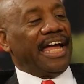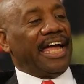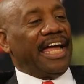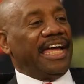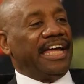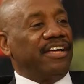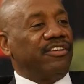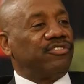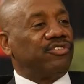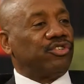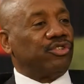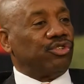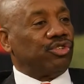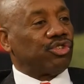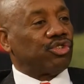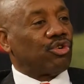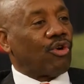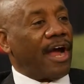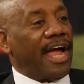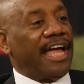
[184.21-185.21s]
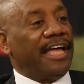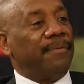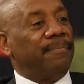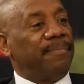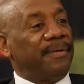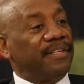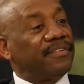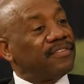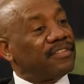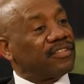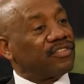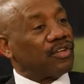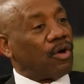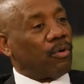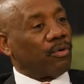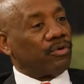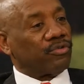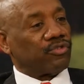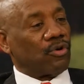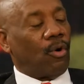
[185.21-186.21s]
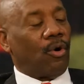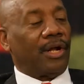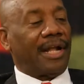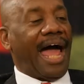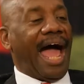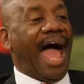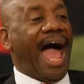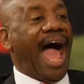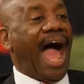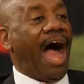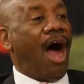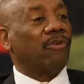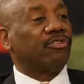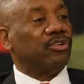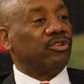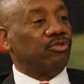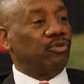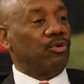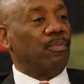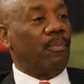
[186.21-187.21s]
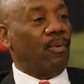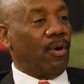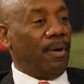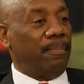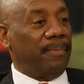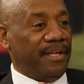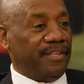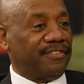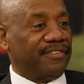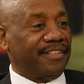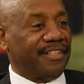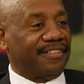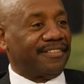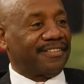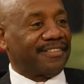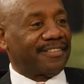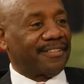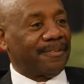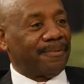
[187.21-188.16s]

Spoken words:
is to train business owners on how to do more business.